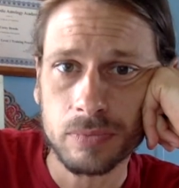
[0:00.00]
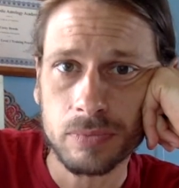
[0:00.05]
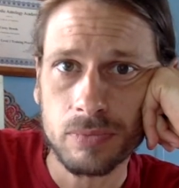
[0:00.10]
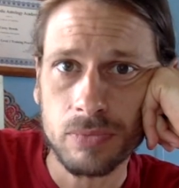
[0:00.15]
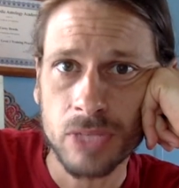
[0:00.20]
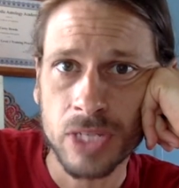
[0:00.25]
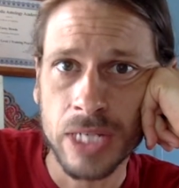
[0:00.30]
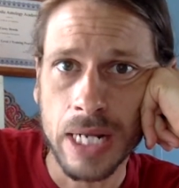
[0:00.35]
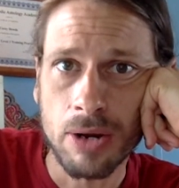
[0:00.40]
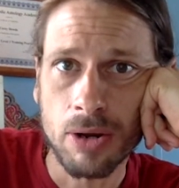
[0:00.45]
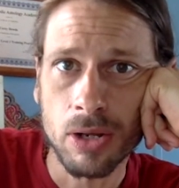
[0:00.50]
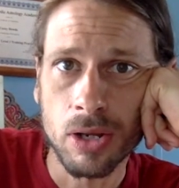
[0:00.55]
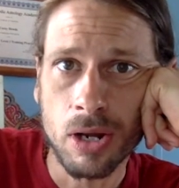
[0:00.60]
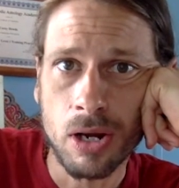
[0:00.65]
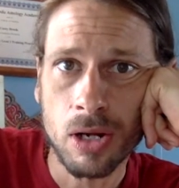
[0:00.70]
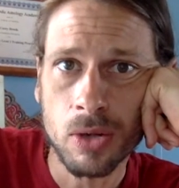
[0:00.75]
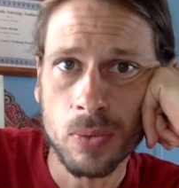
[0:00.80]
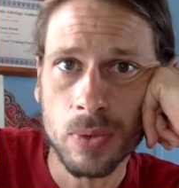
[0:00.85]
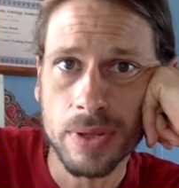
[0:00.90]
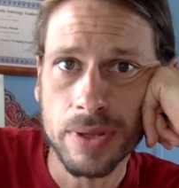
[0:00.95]
Now,
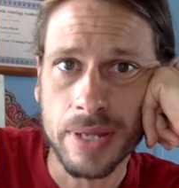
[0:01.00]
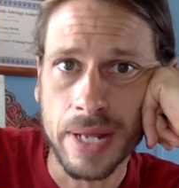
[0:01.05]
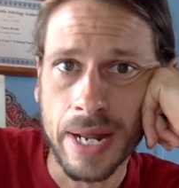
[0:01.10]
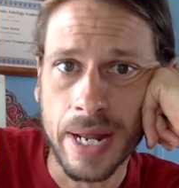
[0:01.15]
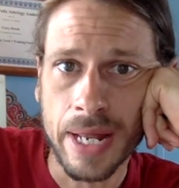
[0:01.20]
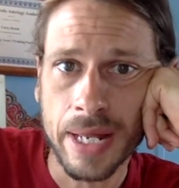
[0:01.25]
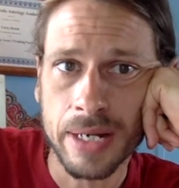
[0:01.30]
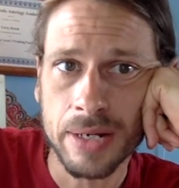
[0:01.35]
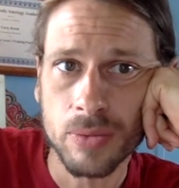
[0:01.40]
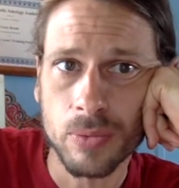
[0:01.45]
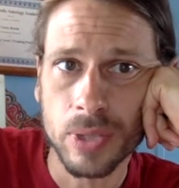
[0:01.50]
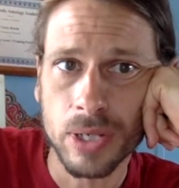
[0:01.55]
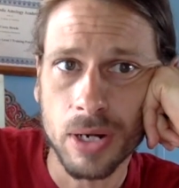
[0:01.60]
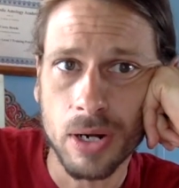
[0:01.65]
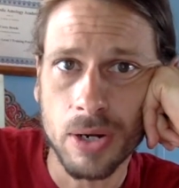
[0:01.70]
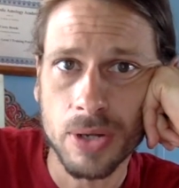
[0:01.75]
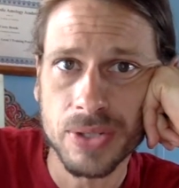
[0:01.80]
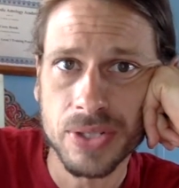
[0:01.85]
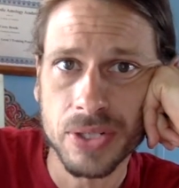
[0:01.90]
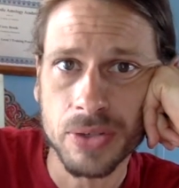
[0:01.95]
along with that, we
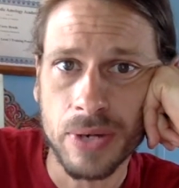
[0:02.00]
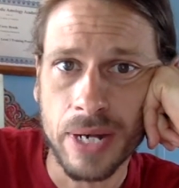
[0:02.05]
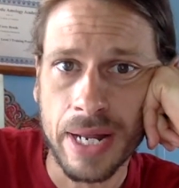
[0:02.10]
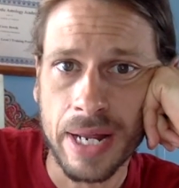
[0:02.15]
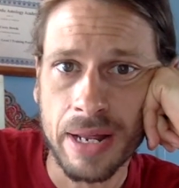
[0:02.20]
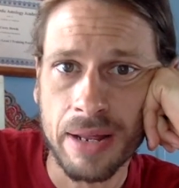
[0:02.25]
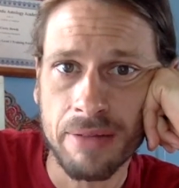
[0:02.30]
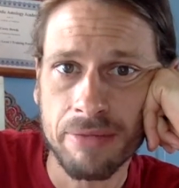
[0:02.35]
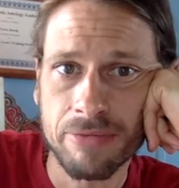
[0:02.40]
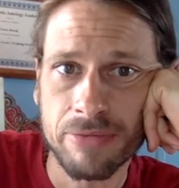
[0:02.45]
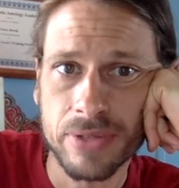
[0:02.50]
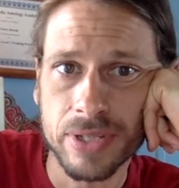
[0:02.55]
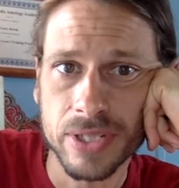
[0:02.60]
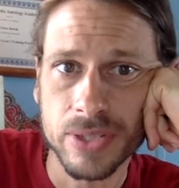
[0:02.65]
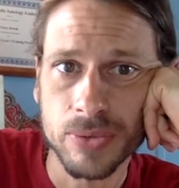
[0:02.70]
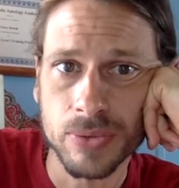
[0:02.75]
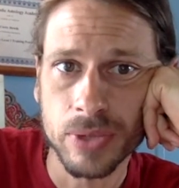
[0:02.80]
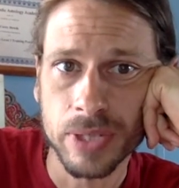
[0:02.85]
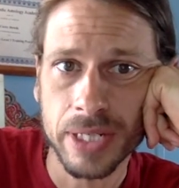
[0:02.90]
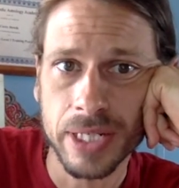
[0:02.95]
also have this
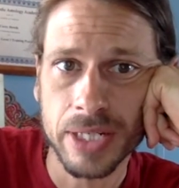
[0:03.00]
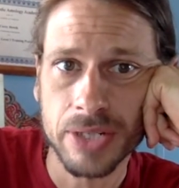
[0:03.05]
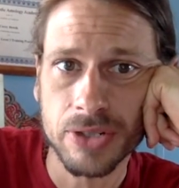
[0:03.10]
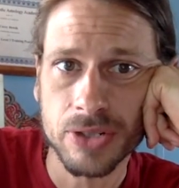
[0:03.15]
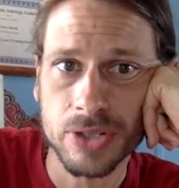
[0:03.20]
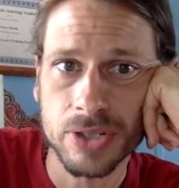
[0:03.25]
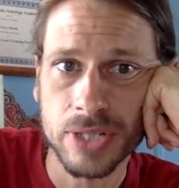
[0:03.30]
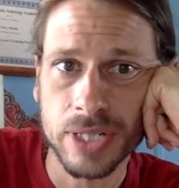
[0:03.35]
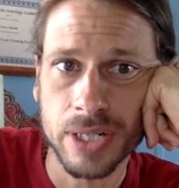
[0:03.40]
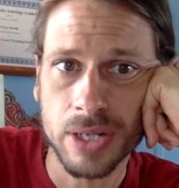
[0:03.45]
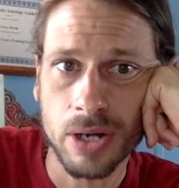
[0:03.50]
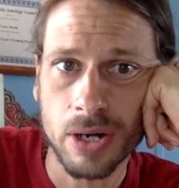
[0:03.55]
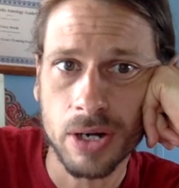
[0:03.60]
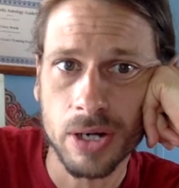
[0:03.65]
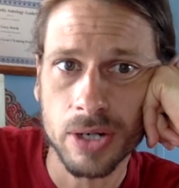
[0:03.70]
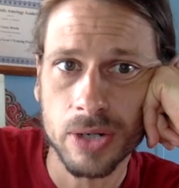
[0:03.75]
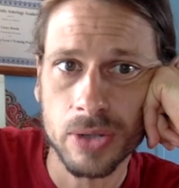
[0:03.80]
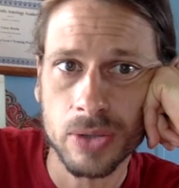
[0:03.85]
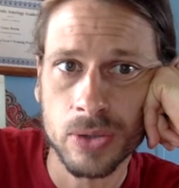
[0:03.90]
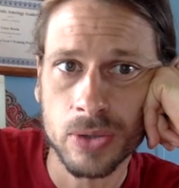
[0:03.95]
really interesting
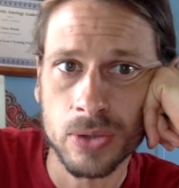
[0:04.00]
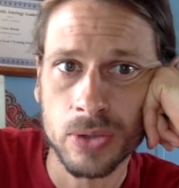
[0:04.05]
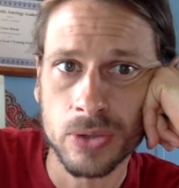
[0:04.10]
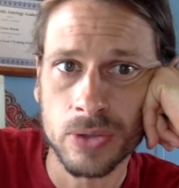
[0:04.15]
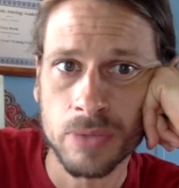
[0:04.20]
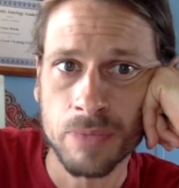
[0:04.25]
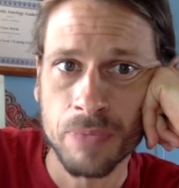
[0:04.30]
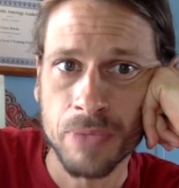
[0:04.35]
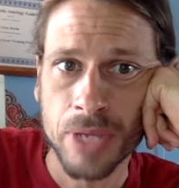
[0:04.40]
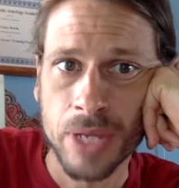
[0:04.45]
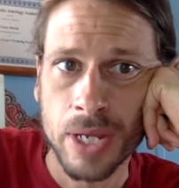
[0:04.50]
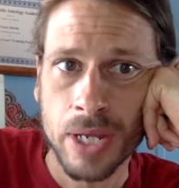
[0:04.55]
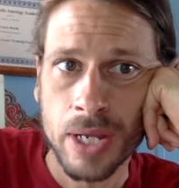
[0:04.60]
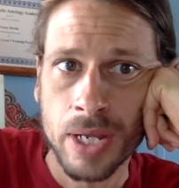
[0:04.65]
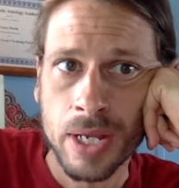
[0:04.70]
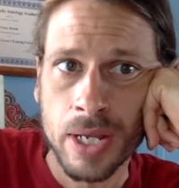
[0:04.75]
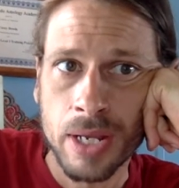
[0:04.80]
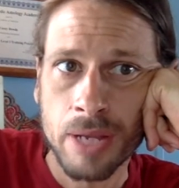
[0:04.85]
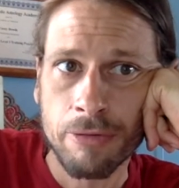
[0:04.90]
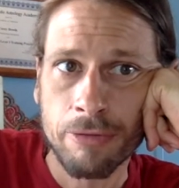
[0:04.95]
article
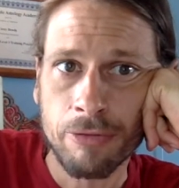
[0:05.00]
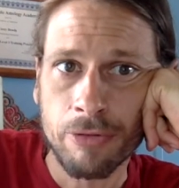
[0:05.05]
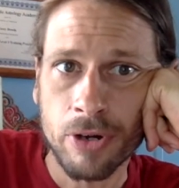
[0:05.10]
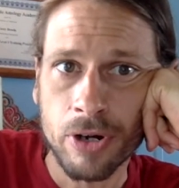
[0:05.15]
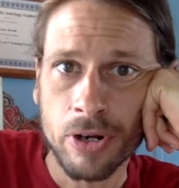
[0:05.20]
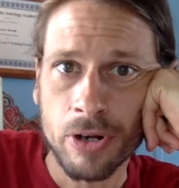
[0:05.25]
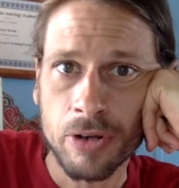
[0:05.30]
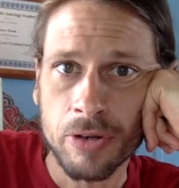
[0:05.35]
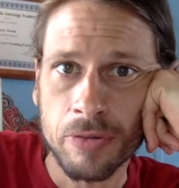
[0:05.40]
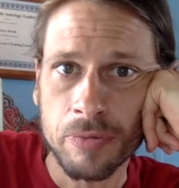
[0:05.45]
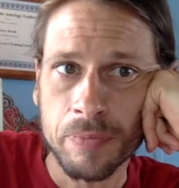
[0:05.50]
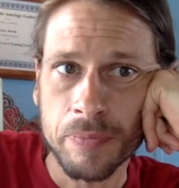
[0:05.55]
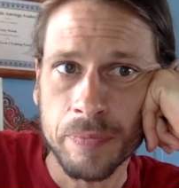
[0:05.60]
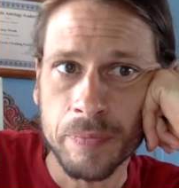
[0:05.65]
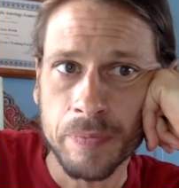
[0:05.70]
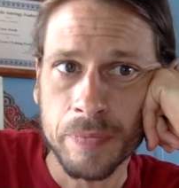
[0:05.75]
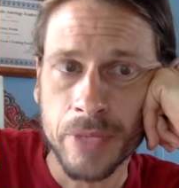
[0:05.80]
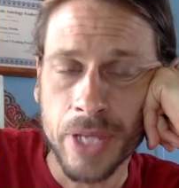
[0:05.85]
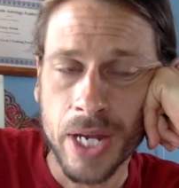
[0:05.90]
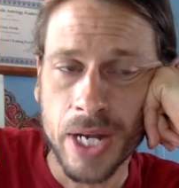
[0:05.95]

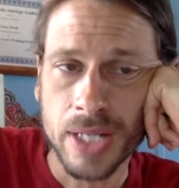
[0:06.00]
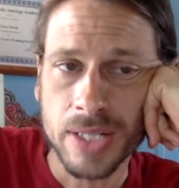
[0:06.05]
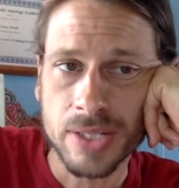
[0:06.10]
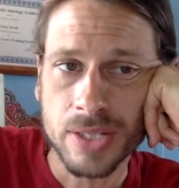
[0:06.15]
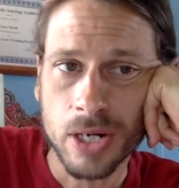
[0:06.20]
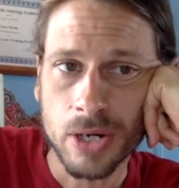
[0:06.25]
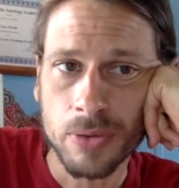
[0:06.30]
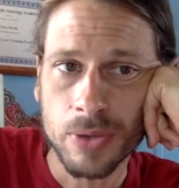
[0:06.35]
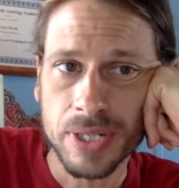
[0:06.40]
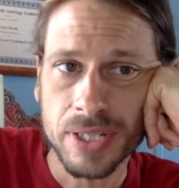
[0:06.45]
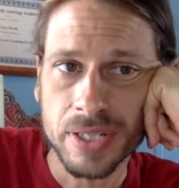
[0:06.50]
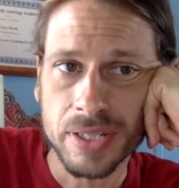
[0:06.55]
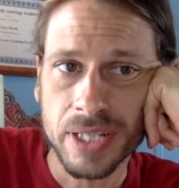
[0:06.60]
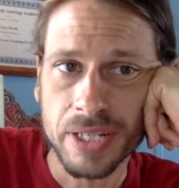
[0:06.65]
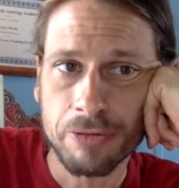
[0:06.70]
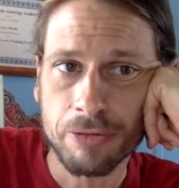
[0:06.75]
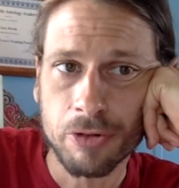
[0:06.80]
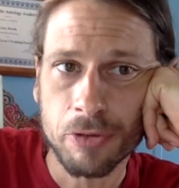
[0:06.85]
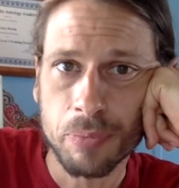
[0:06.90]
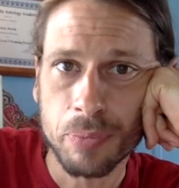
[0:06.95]
that I saw recently
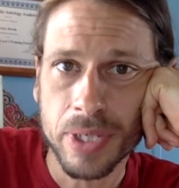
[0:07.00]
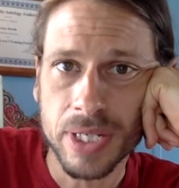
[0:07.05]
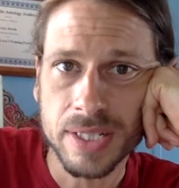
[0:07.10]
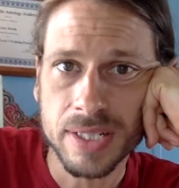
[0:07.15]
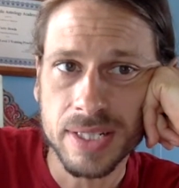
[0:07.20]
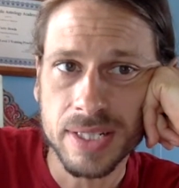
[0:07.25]
from Business